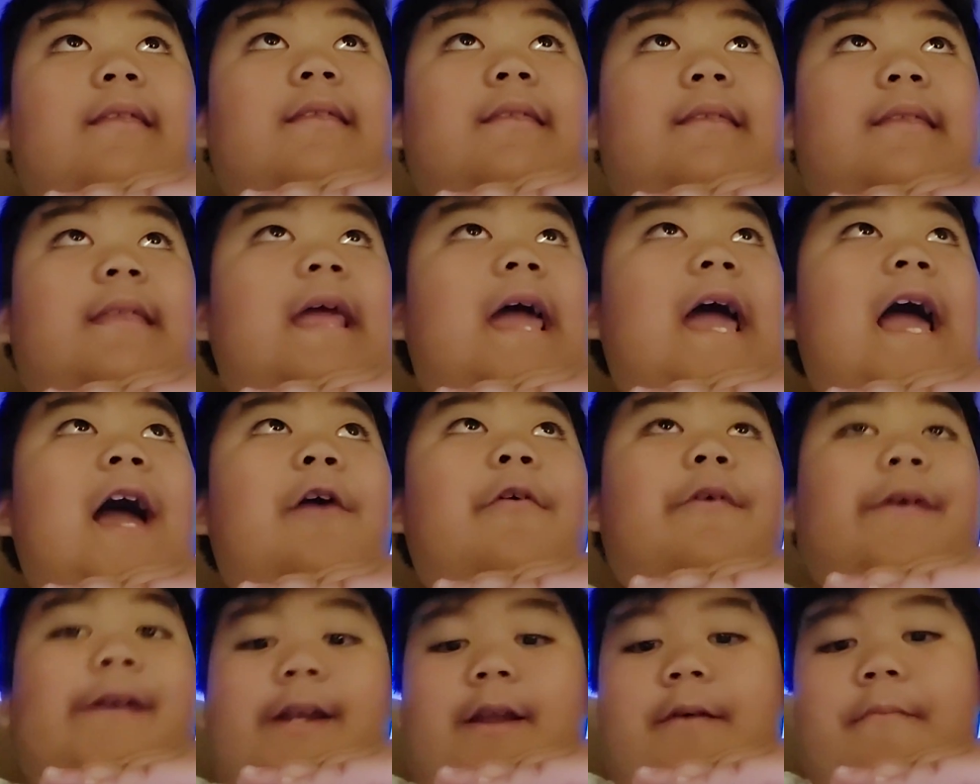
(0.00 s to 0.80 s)

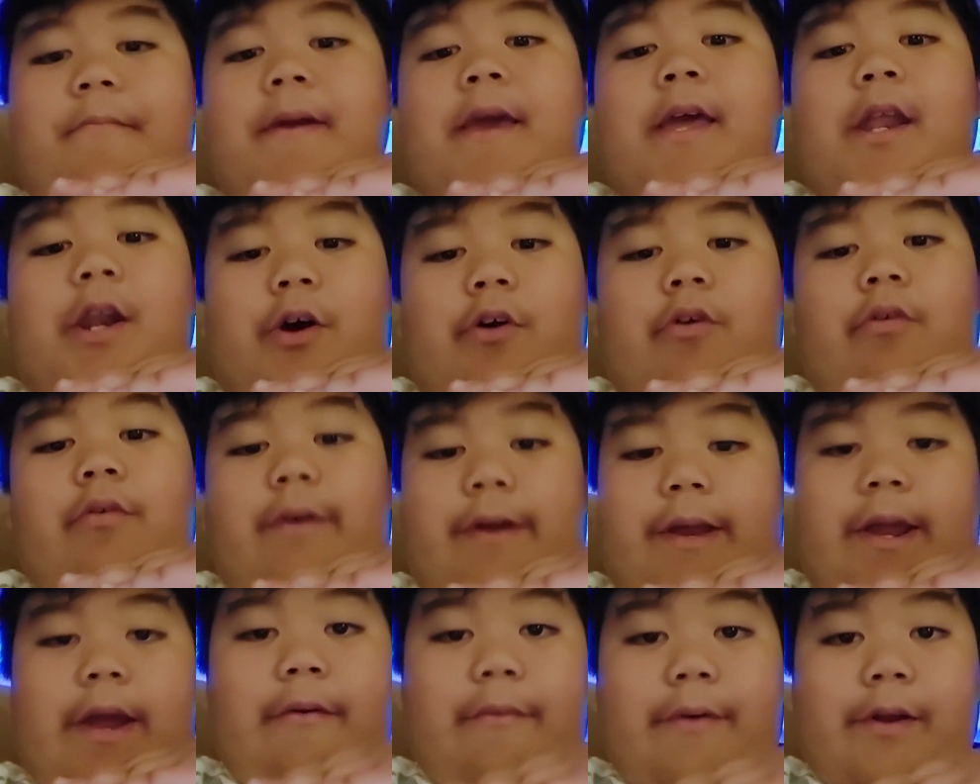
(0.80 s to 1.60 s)
now in the middle,
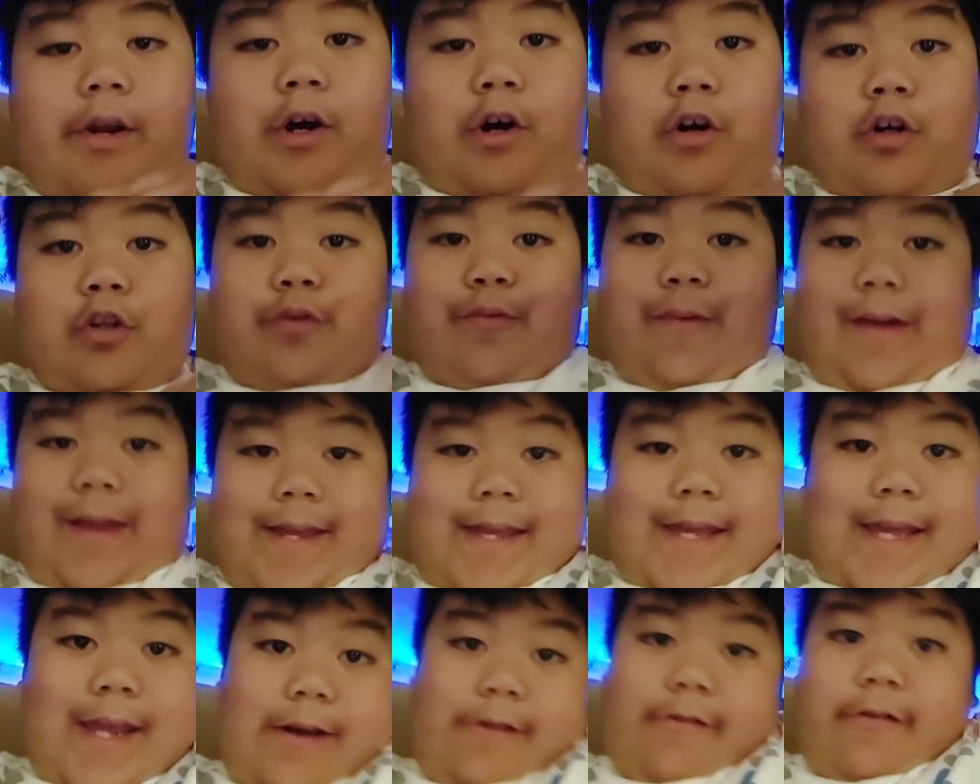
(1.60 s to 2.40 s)
it went all the way
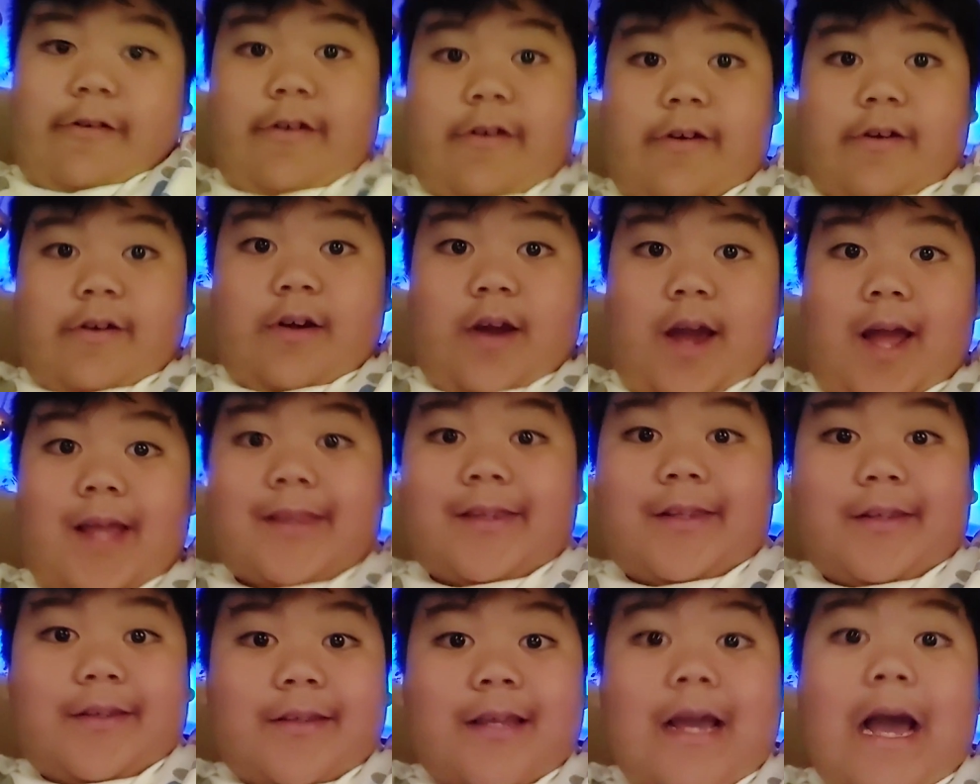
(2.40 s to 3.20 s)
here
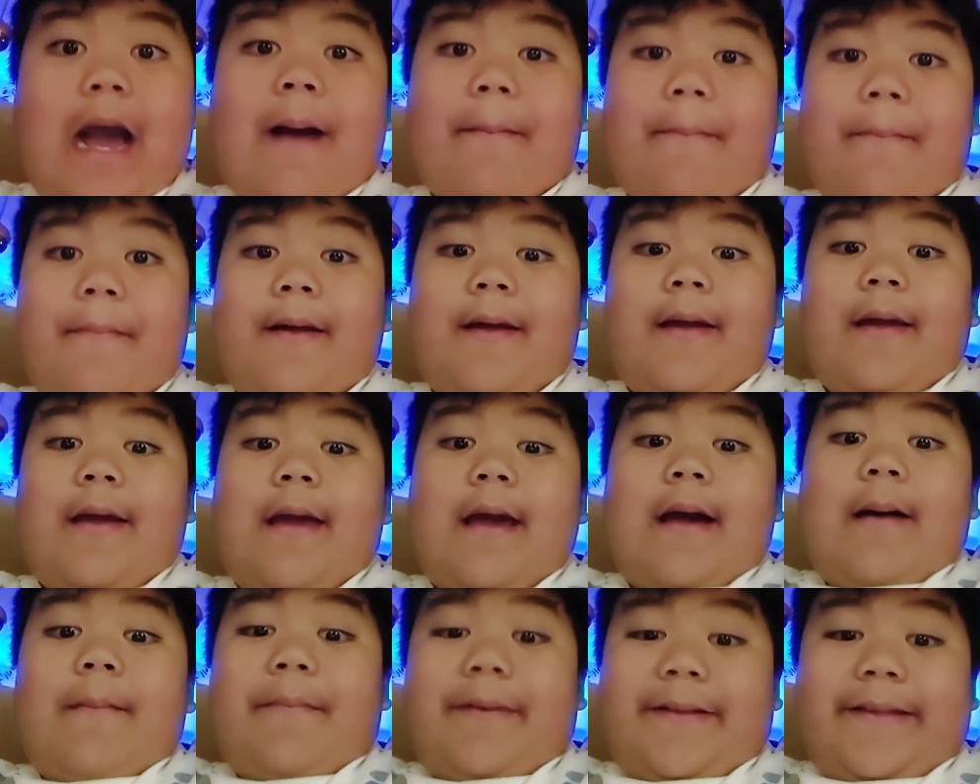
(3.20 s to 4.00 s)
at the top.
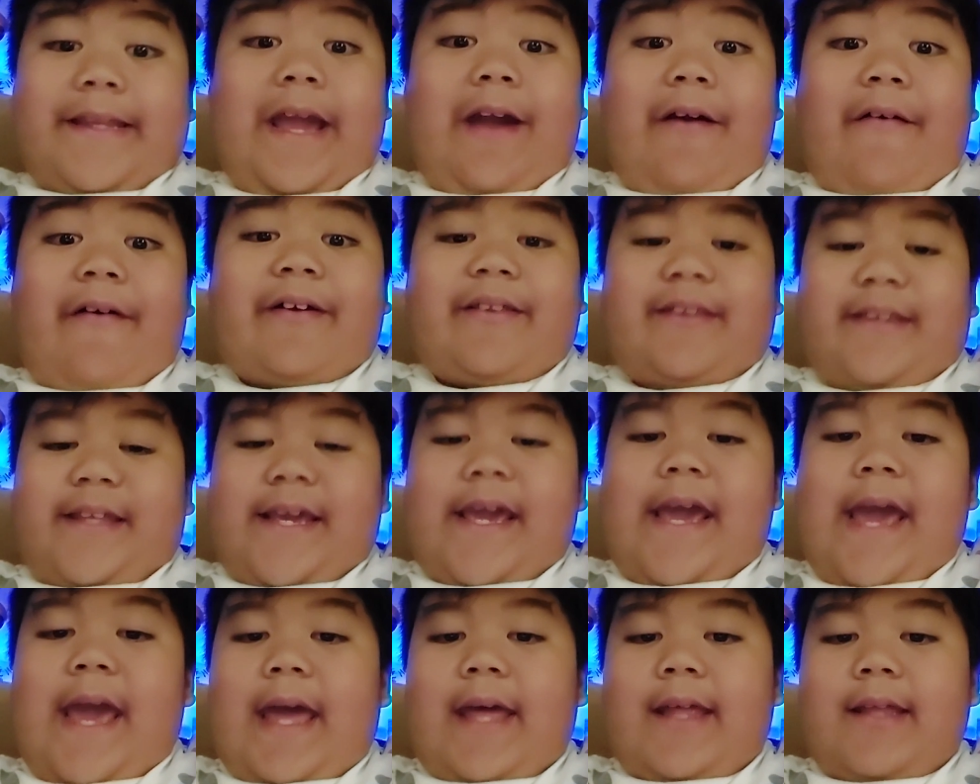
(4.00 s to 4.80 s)
But now at
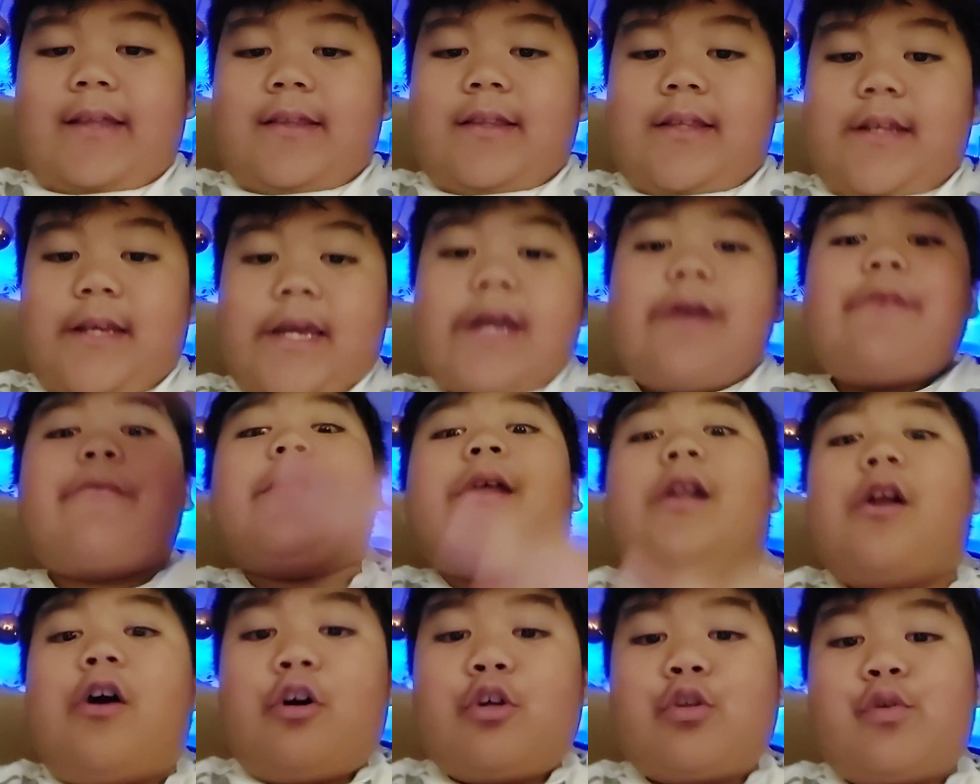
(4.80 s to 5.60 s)
the end, it
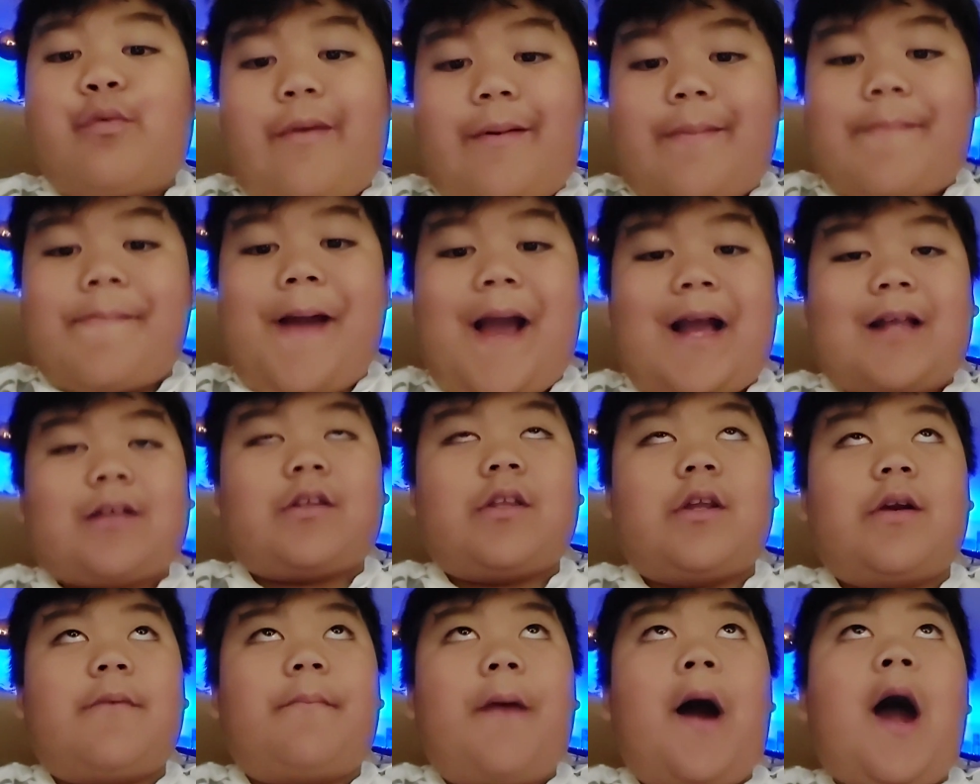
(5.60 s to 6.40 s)
went all the way back
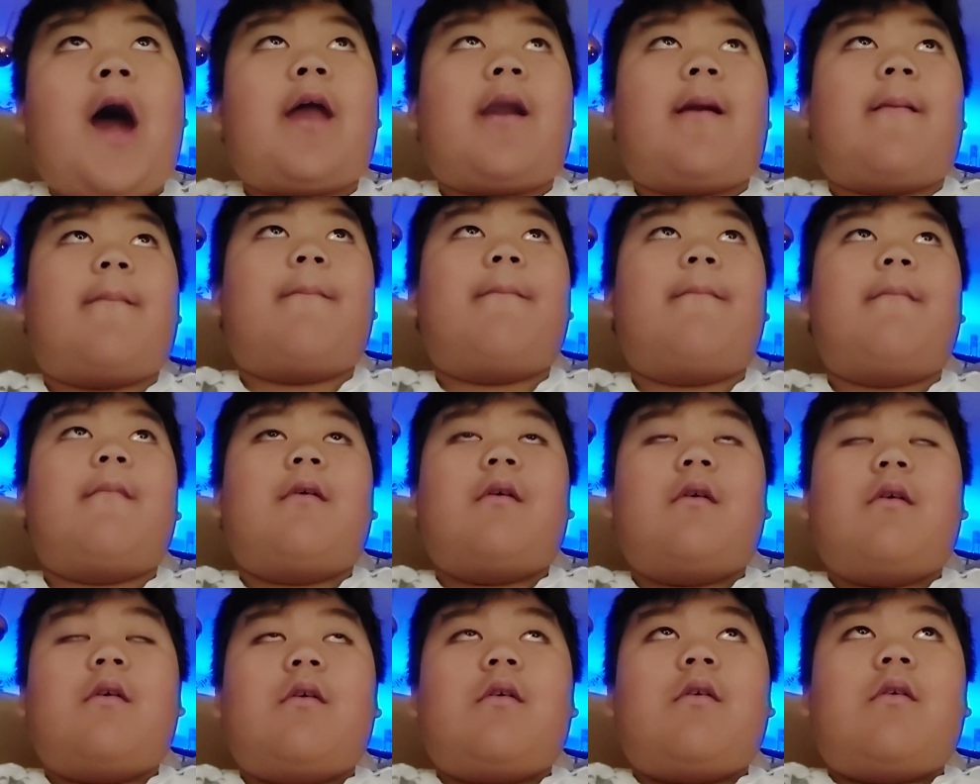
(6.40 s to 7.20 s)
to the bottom.
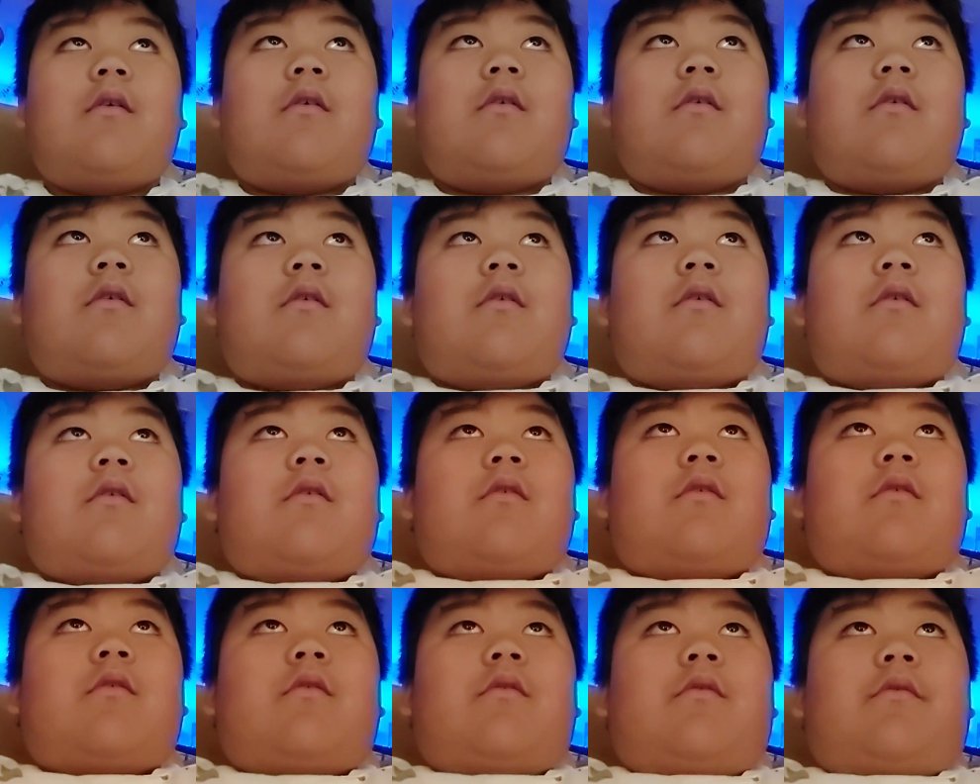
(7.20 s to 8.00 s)

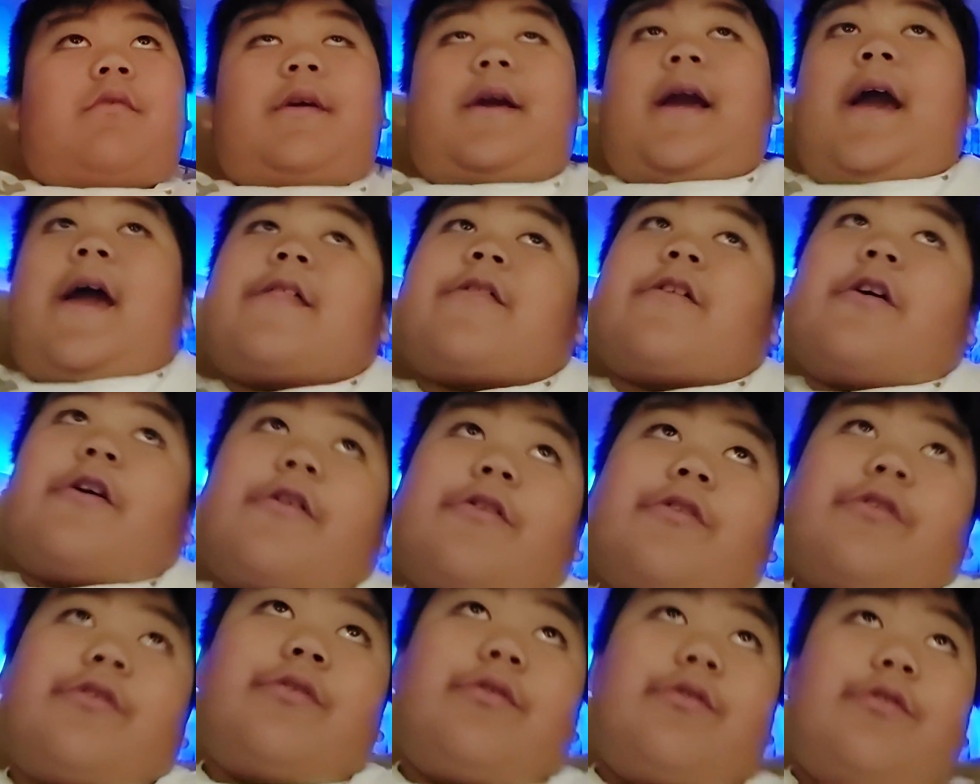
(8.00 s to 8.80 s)
You guys
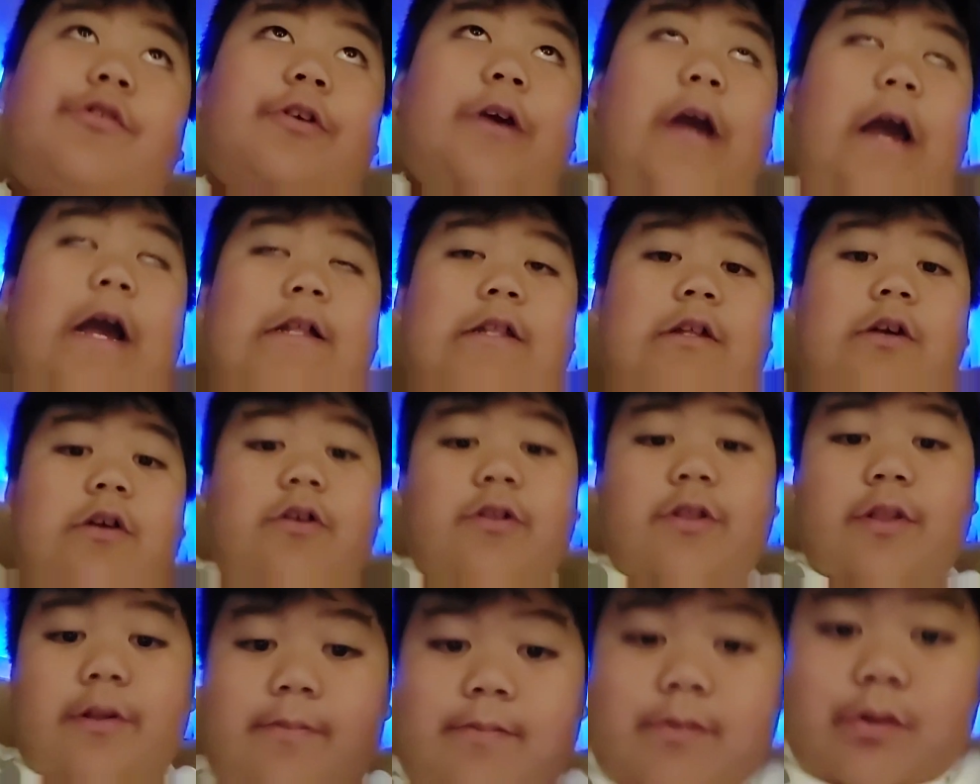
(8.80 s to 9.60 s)
aren't you guys
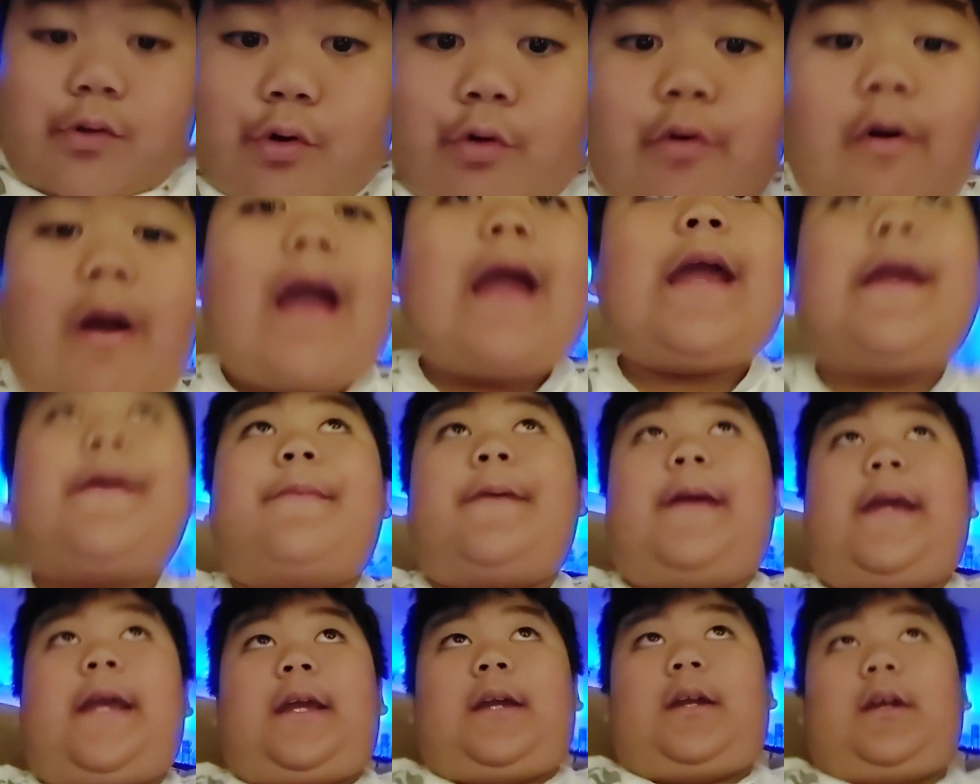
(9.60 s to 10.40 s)
aren't
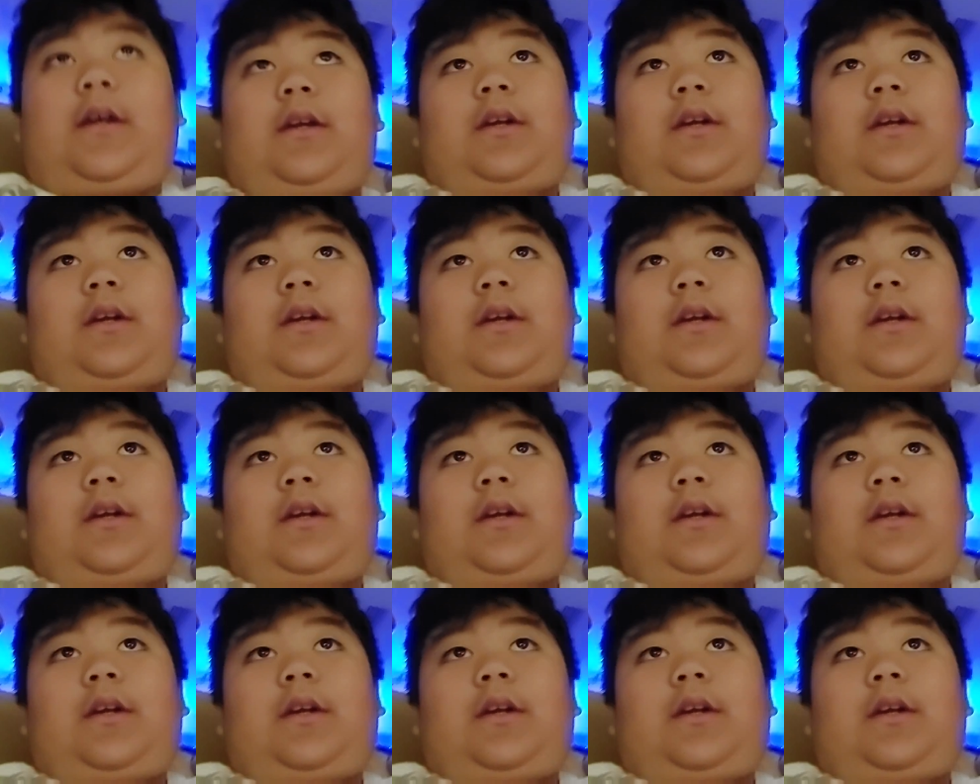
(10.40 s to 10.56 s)
subscribing.